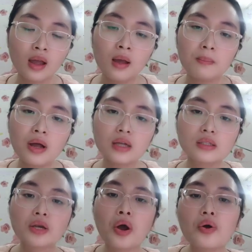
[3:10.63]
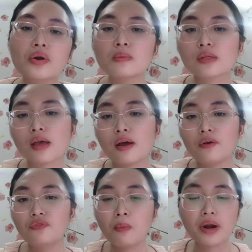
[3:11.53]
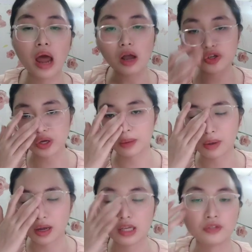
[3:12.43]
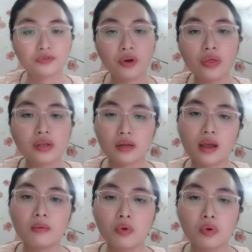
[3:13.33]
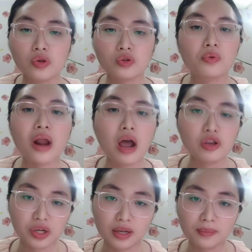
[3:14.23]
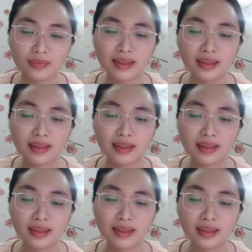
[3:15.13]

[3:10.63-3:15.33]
But he called himself Fibonacci because his father's name was Bonacci.